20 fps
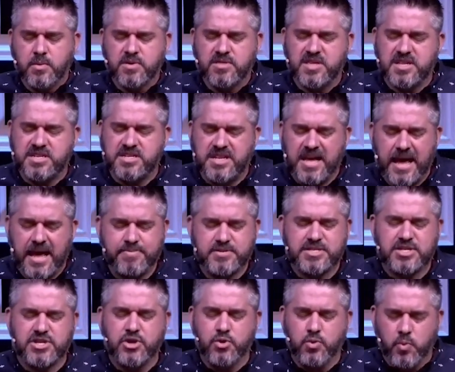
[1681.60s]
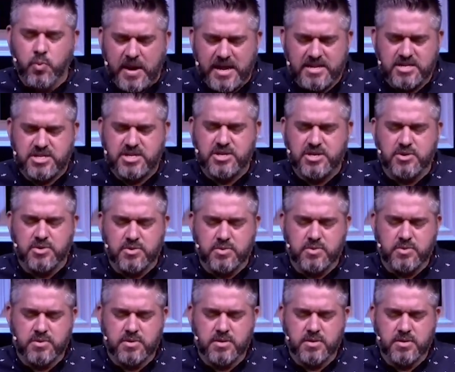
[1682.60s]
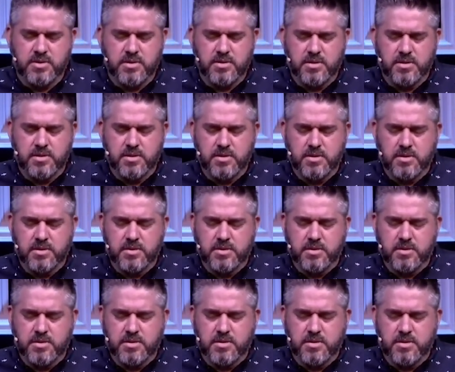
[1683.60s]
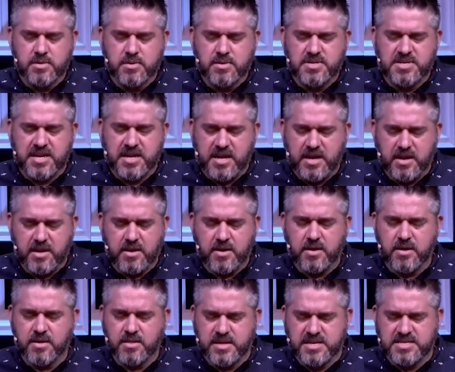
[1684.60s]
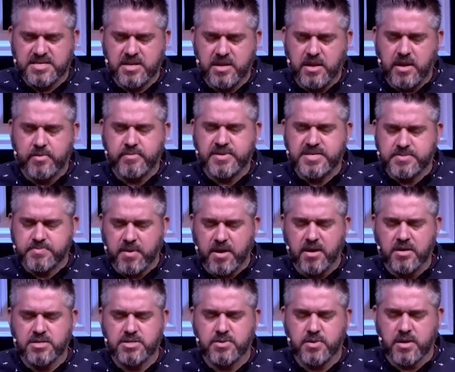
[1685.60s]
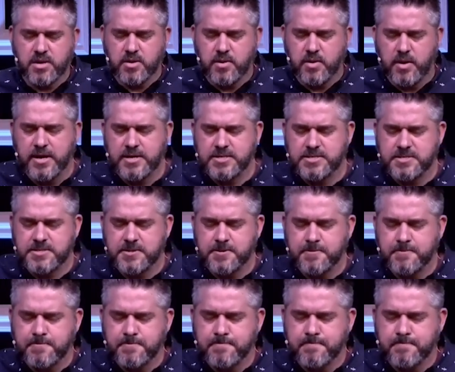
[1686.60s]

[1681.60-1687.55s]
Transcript: with the depths you went to hear, listen, and respond to our cries.